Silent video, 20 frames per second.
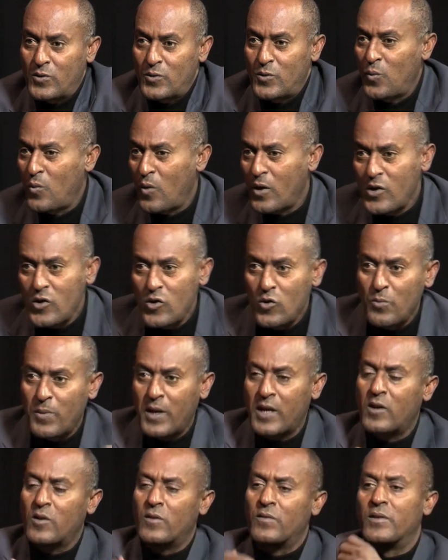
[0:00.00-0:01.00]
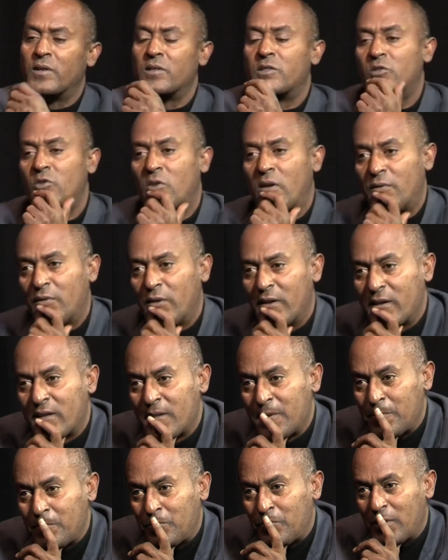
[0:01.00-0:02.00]
So what do you make of this traffic
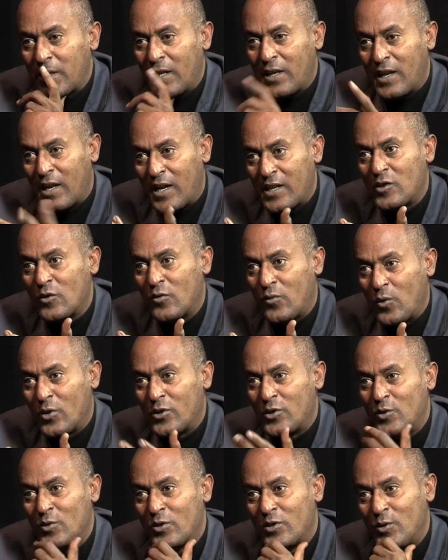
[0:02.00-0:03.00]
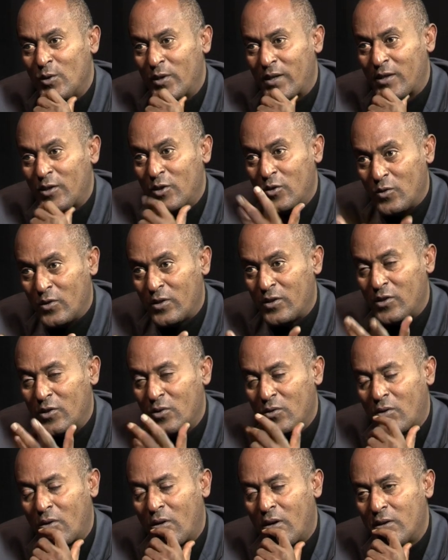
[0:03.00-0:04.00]
in light of what you're doing, you and
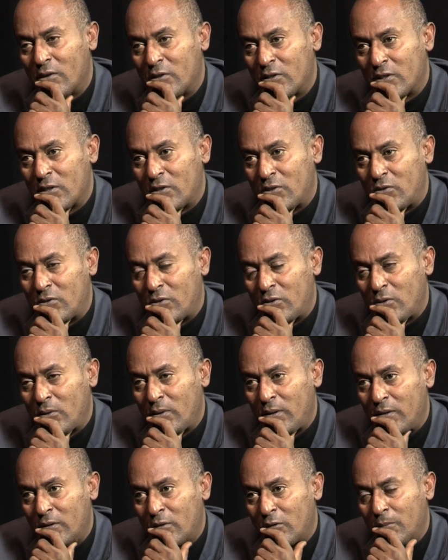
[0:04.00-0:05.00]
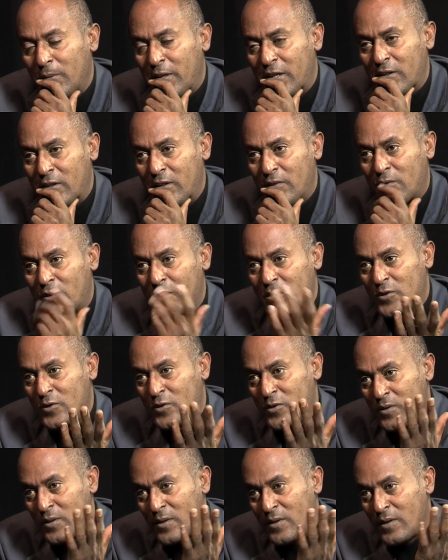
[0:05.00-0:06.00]
your colleagues are doing to make a
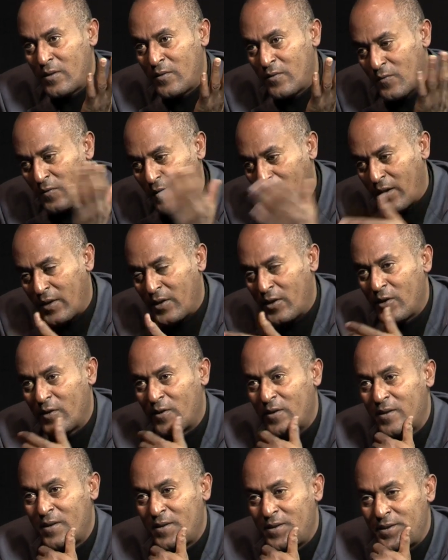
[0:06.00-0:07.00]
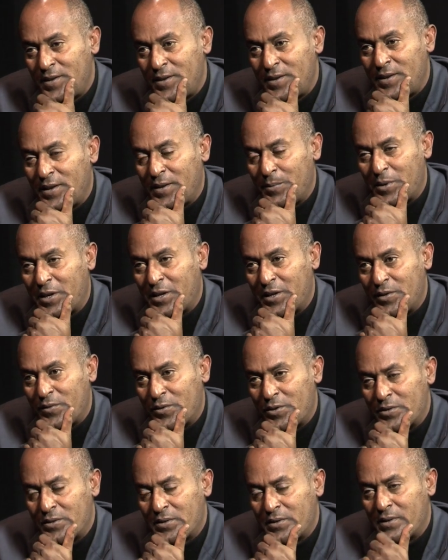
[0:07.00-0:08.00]
difference, fly here and make a
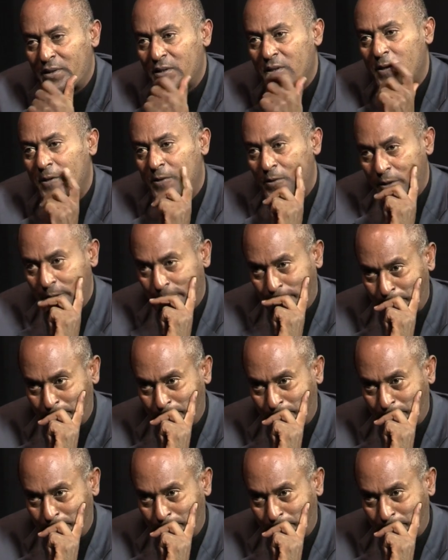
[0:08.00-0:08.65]
difference in this country?